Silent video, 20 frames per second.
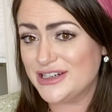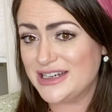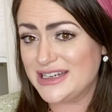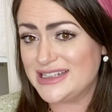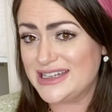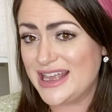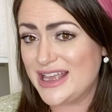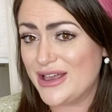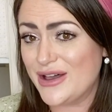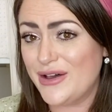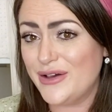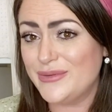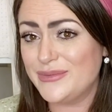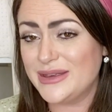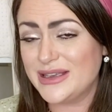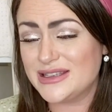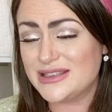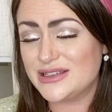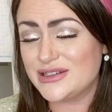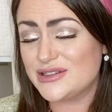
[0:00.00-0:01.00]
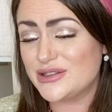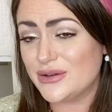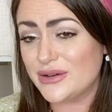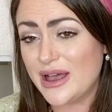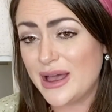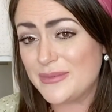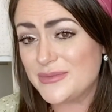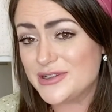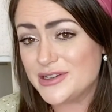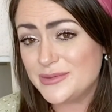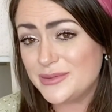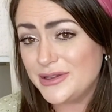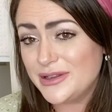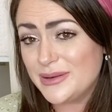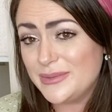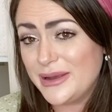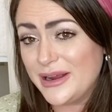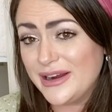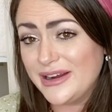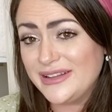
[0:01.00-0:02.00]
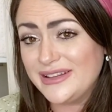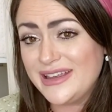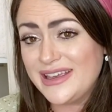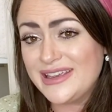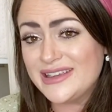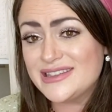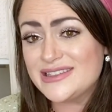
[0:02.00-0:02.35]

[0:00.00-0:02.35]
to take home because they're so comfortable apparently,